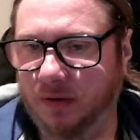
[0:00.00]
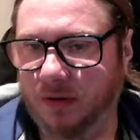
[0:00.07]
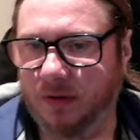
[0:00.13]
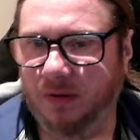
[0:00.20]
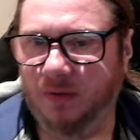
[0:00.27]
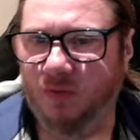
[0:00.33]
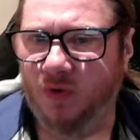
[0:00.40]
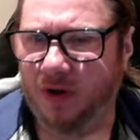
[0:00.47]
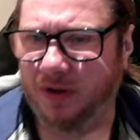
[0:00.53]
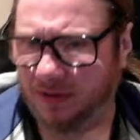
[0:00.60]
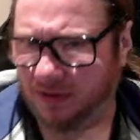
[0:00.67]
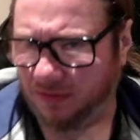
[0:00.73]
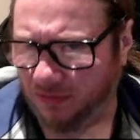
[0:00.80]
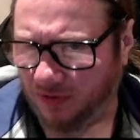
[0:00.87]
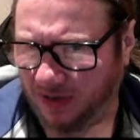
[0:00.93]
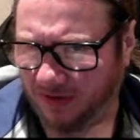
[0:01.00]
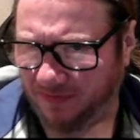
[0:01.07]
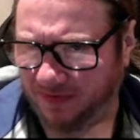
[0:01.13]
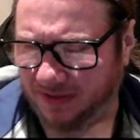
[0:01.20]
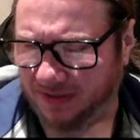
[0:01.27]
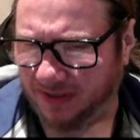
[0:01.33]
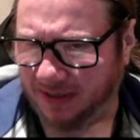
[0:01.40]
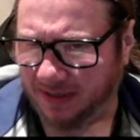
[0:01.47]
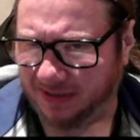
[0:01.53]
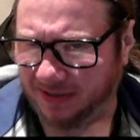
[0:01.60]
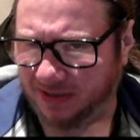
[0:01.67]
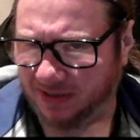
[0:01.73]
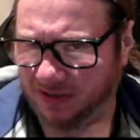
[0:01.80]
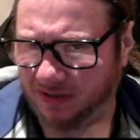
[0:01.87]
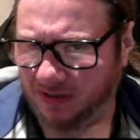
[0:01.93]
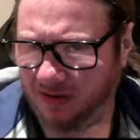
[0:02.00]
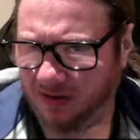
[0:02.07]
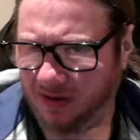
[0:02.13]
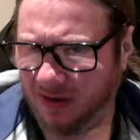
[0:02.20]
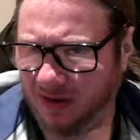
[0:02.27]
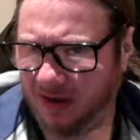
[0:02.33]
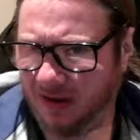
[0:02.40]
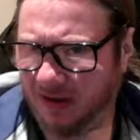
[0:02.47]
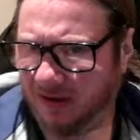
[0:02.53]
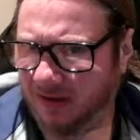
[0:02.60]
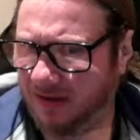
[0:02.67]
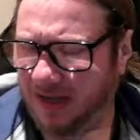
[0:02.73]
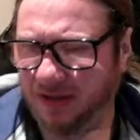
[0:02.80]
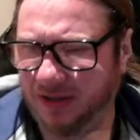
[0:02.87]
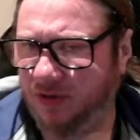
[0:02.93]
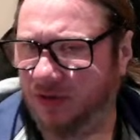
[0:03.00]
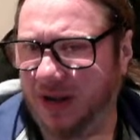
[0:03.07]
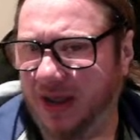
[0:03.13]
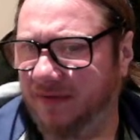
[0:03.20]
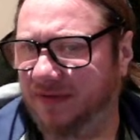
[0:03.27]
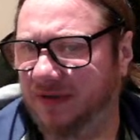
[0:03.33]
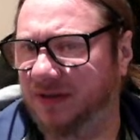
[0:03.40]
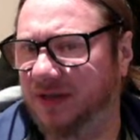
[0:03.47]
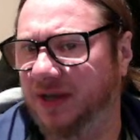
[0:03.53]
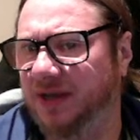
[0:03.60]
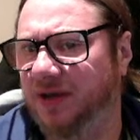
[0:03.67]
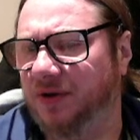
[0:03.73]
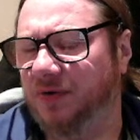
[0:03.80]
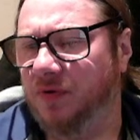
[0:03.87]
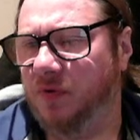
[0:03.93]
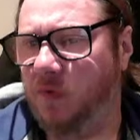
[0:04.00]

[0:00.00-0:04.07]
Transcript: What? A rook f6? They don't have to take you.